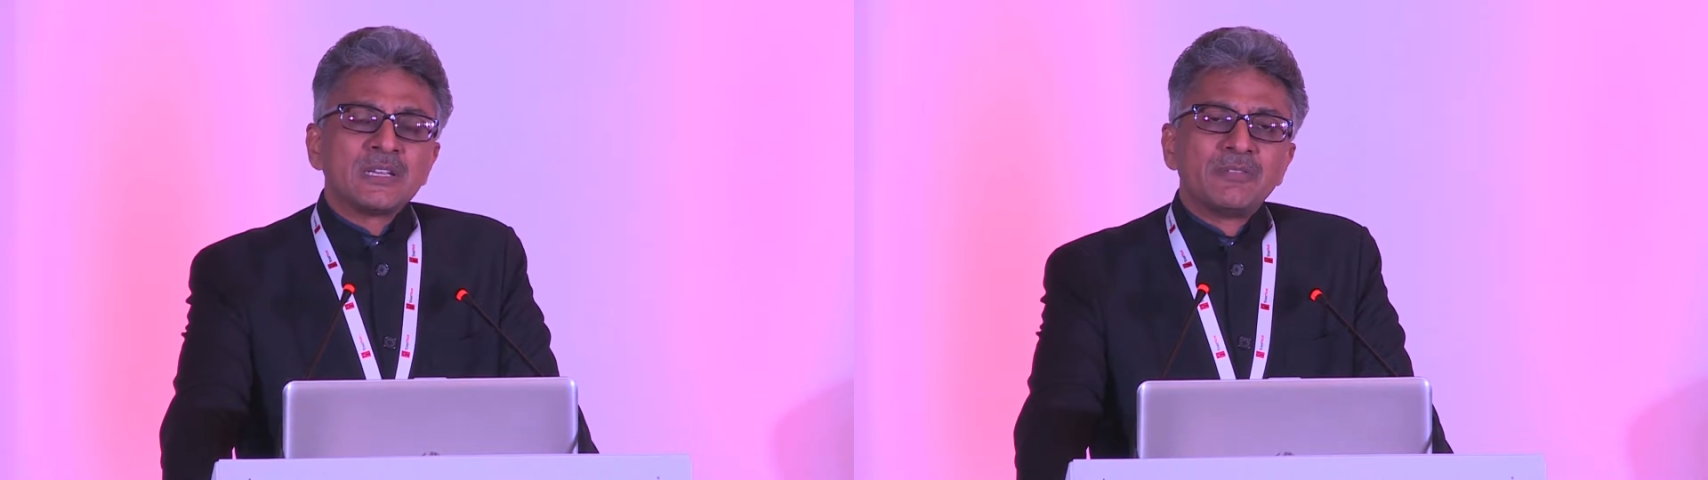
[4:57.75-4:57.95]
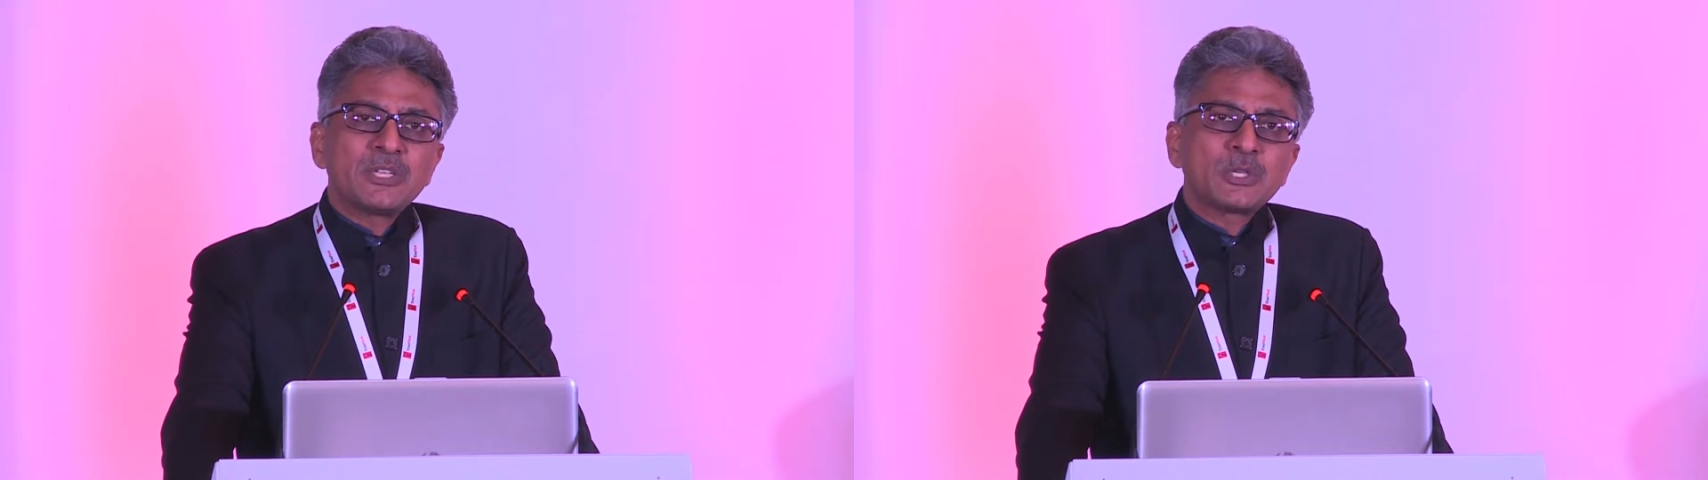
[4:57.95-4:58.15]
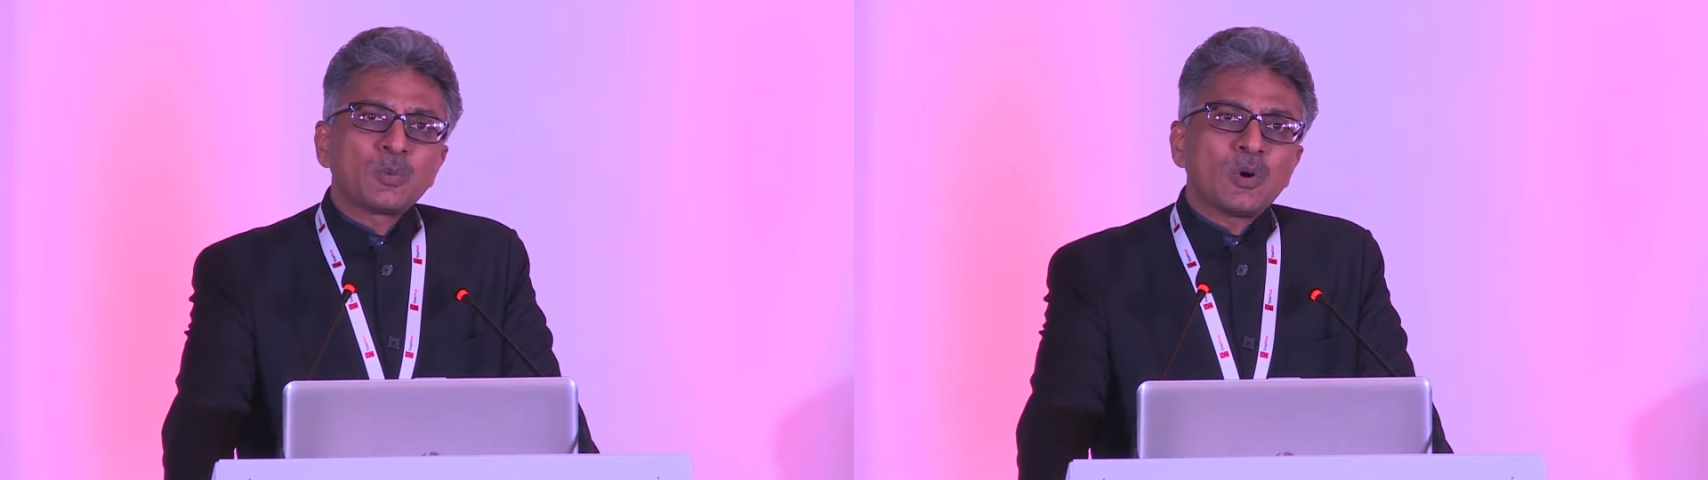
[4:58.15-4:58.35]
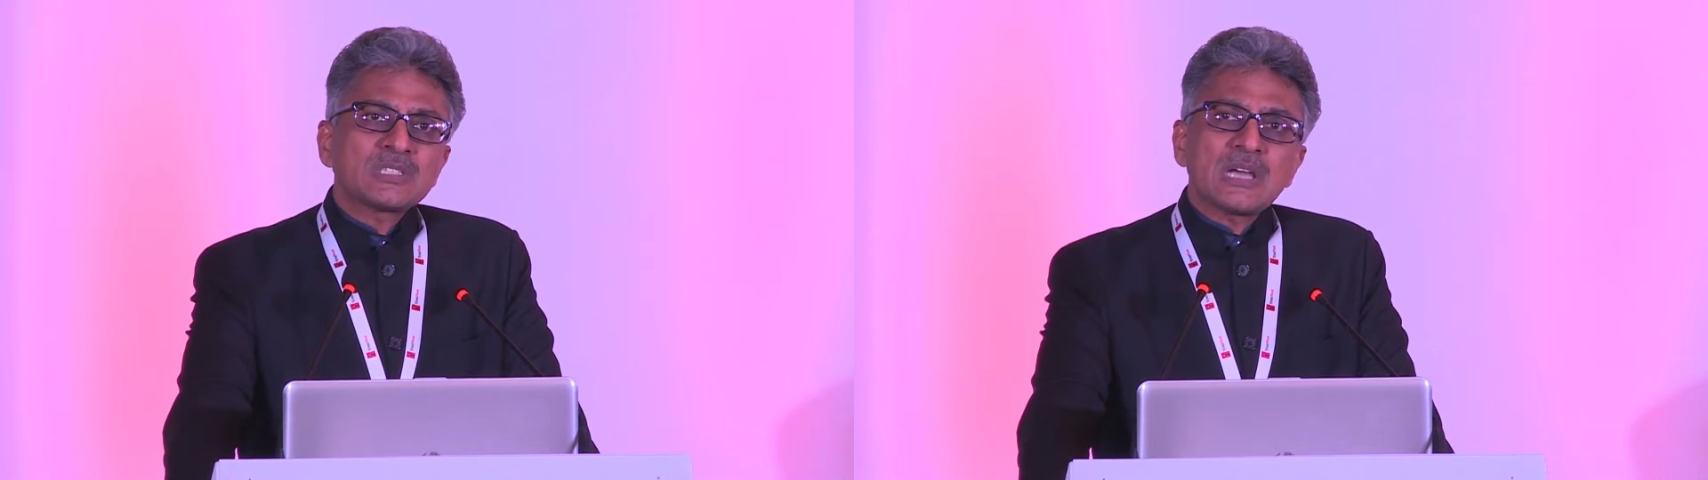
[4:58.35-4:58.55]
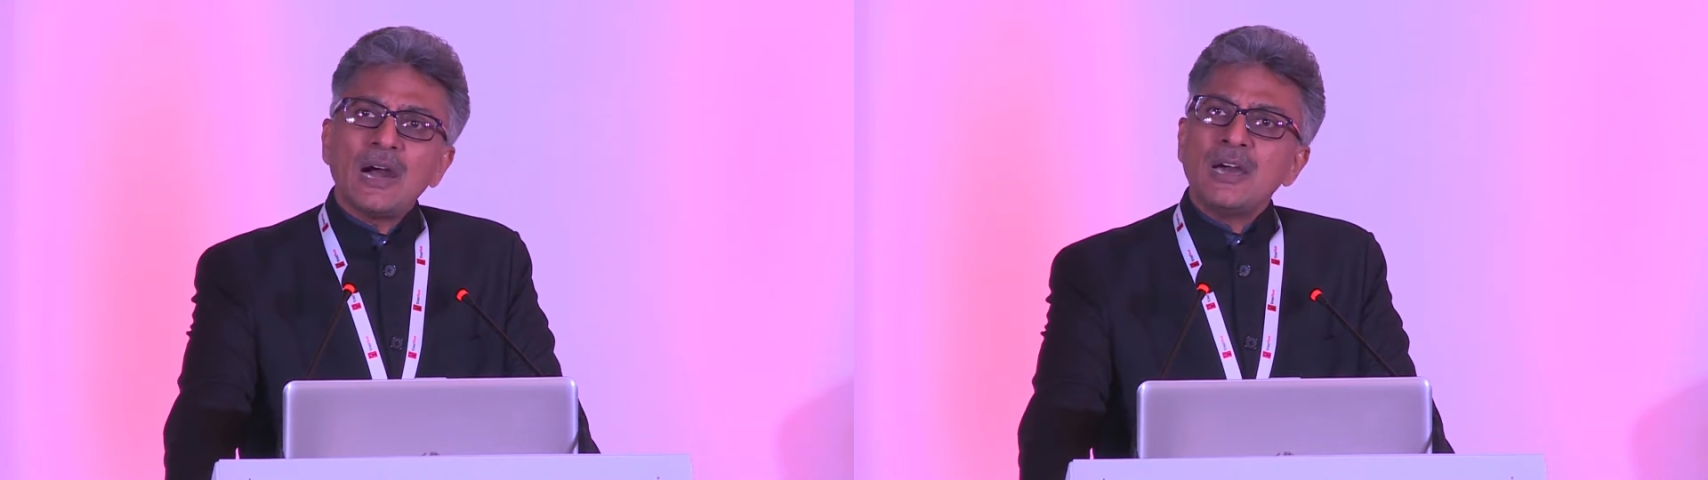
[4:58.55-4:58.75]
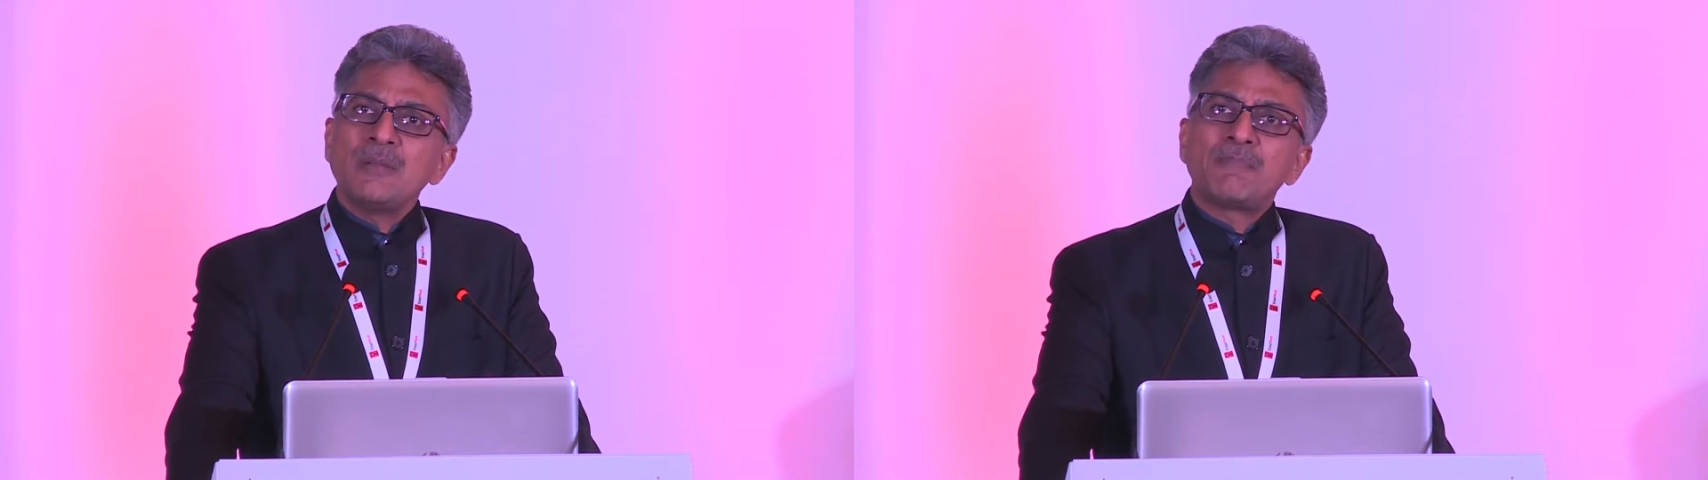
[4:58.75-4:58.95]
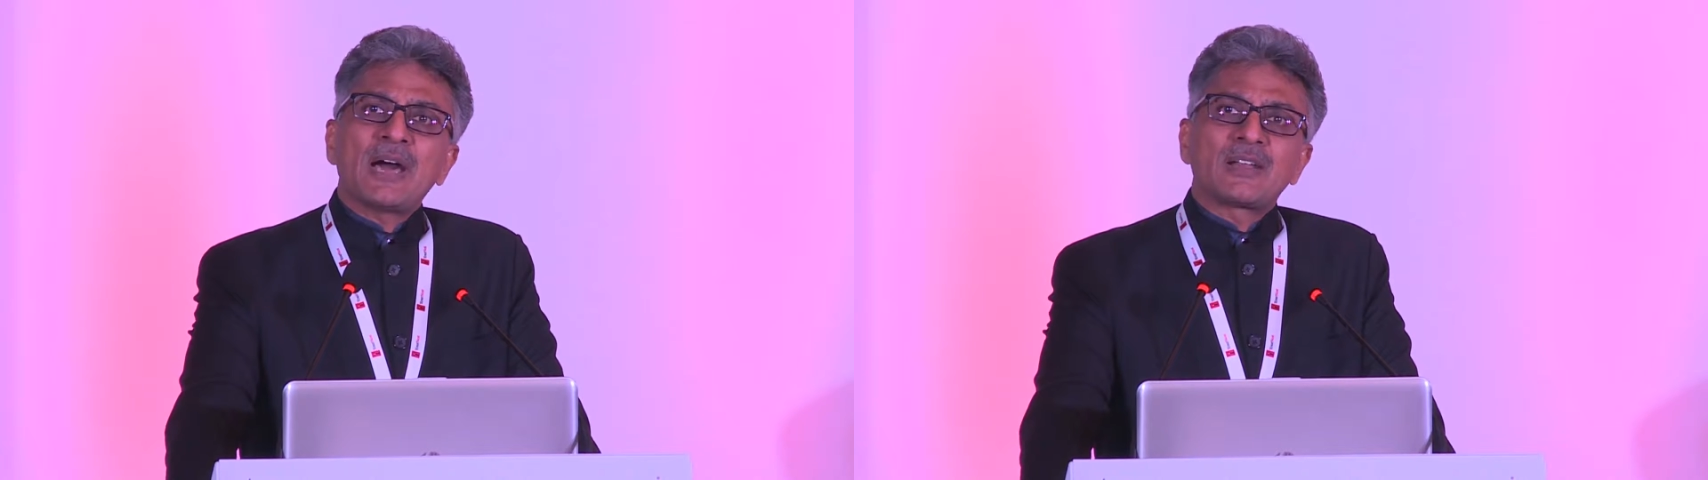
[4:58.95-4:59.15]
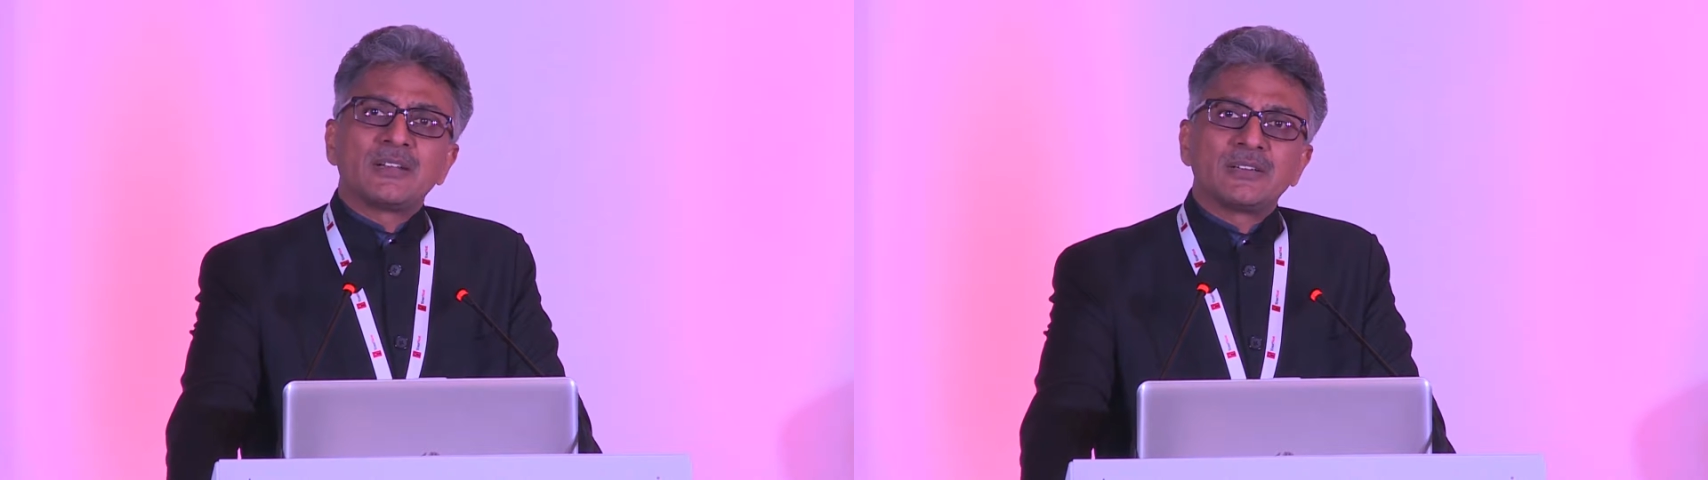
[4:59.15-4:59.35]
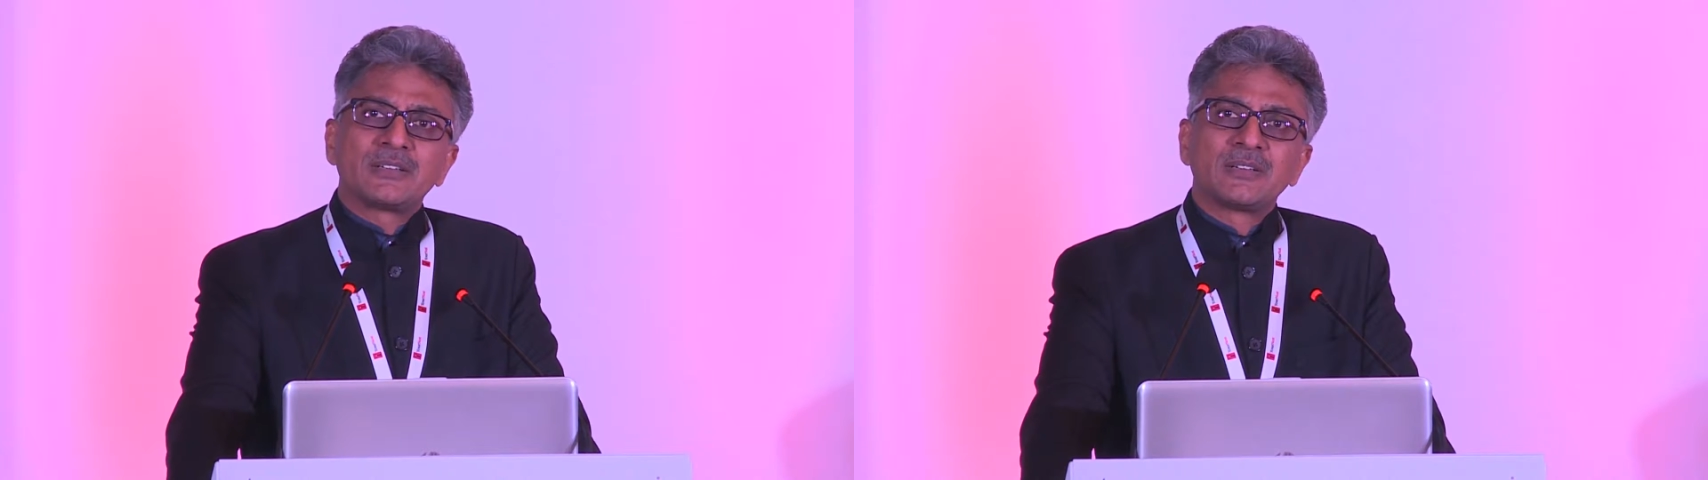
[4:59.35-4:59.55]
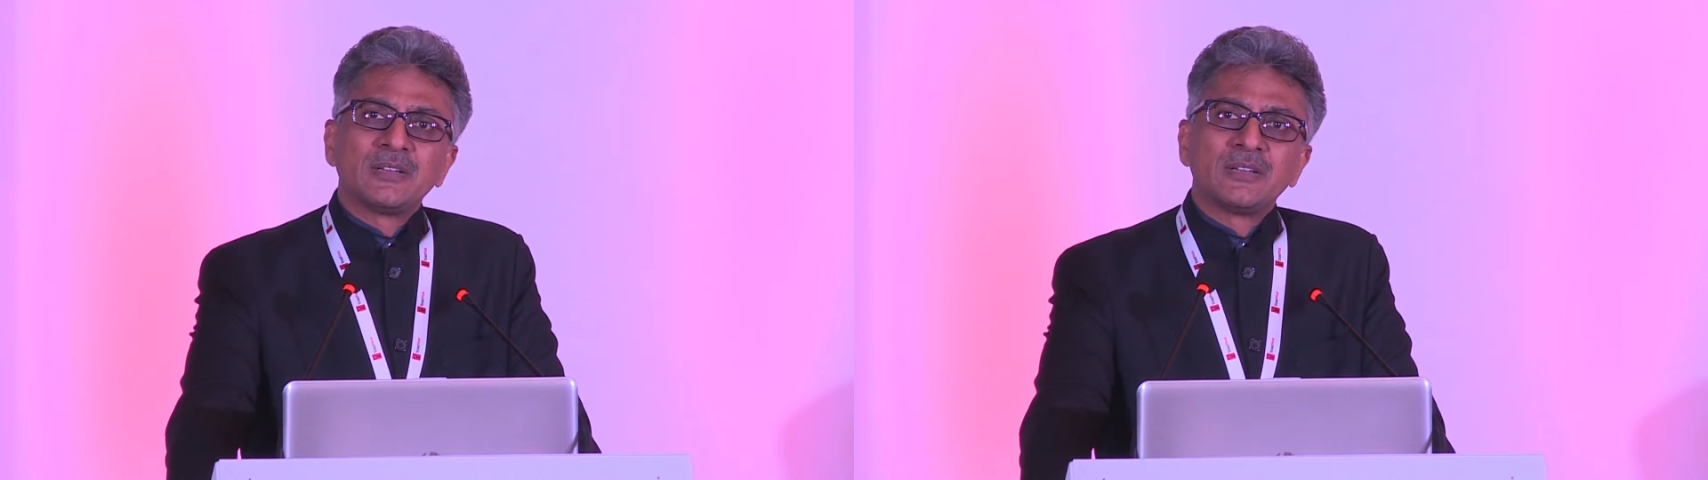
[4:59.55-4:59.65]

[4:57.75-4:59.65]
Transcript: which was unparalleled.